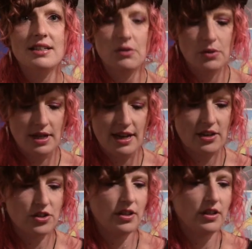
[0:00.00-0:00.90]
little
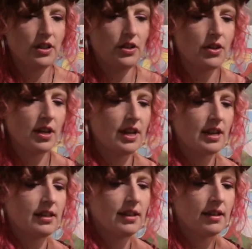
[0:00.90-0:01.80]
collection that you can get
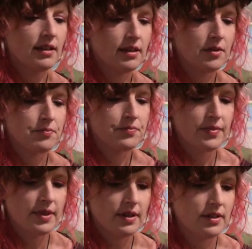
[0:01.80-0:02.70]
there.
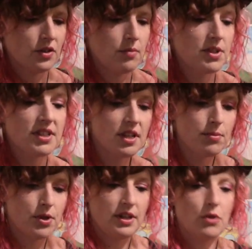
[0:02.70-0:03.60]
So I'm just going to
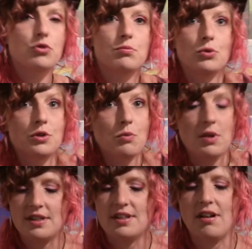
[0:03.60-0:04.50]
put the Ultra Ball to
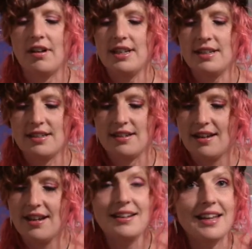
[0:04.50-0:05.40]
one side
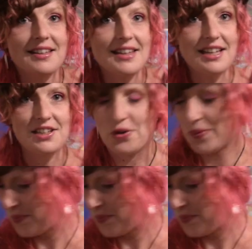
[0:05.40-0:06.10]
and get the next lot.